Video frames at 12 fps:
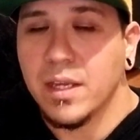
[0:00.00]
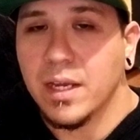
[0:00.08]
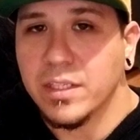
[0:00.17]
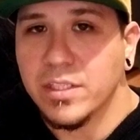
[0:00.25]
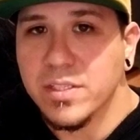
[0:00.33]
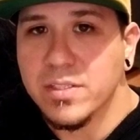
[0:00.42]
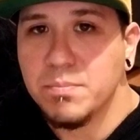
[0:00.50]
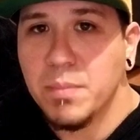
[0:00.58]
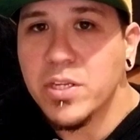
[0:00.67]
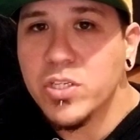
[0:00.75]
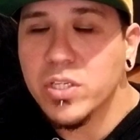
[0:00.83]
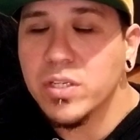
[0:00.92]
I just
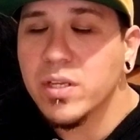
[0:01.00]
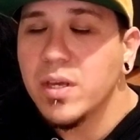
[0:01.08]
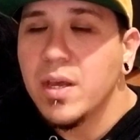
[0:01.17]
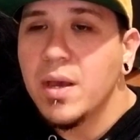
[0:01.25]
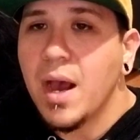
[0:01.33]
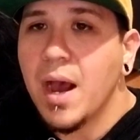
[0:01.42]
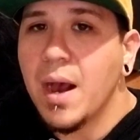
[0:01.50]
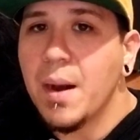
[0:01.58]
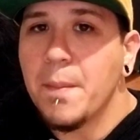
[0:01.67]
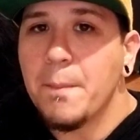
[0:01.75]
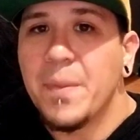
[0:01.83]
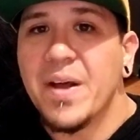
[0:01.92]
mentioned,
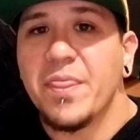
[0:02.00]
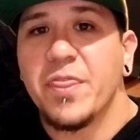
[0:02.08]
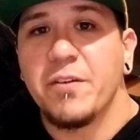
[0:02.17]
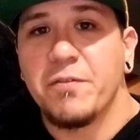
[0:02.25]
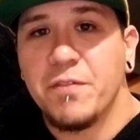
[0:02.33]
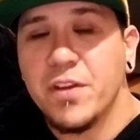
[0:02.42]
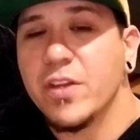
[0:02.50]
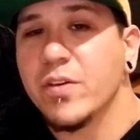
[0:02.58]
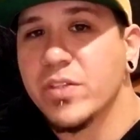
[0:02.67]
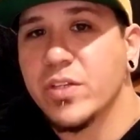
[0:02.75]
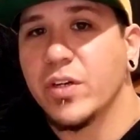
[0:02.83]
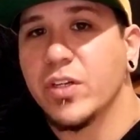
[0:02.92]
but the
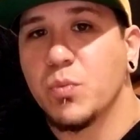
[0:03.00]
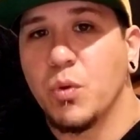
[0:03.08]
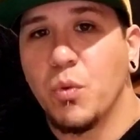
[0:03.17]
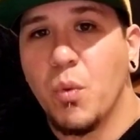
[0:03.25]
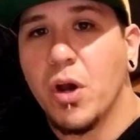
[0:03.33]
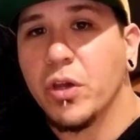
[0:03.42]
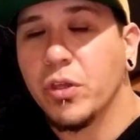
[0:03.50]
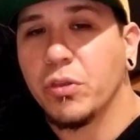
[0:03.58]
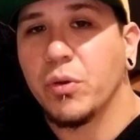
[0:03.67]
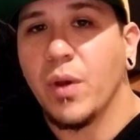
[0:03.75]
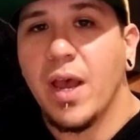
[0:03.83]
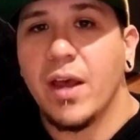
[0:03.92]
video series will walk you
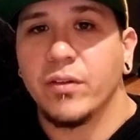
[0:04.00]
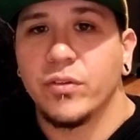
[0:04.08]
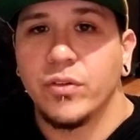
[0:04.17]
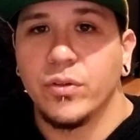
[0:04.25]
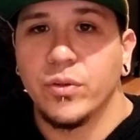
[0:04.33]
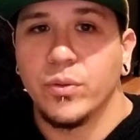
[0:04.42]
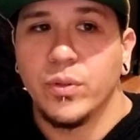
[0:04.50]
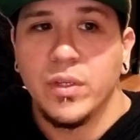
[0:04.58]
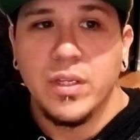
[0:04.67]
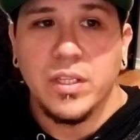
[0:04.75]
through how to